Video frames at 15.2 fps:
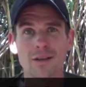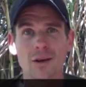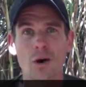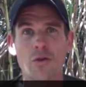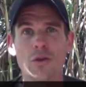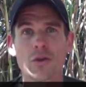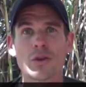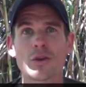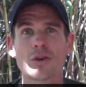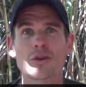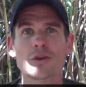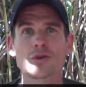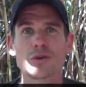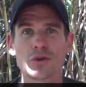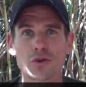on
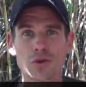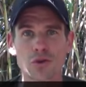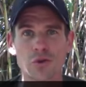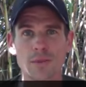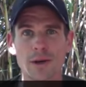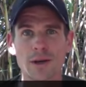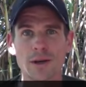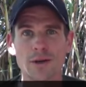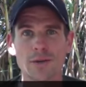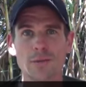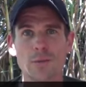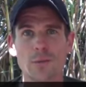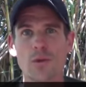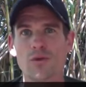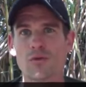the YouTuber
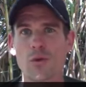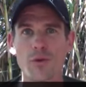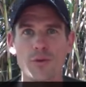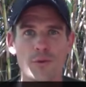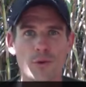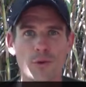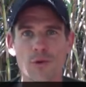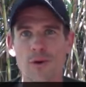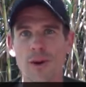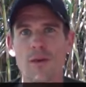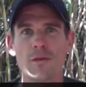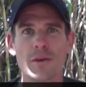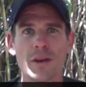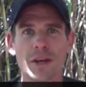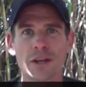with the raw food and
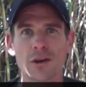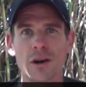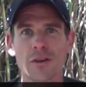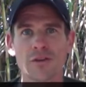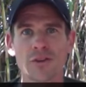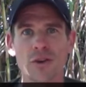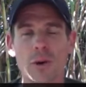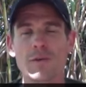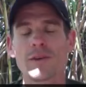the vegan lifestyle.